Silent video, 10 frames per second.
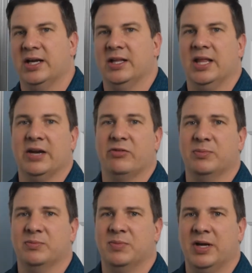A lot of
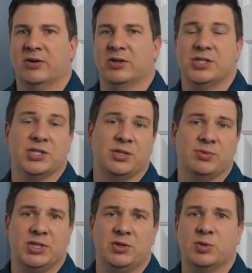them are
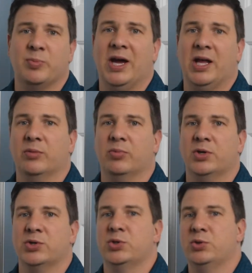systems that use pilot
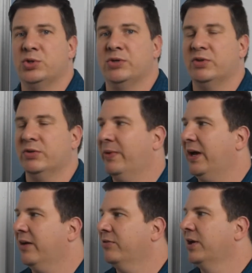pressure to shift the
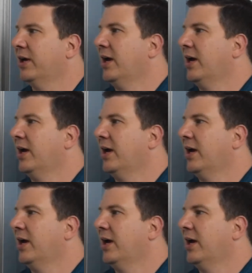valve,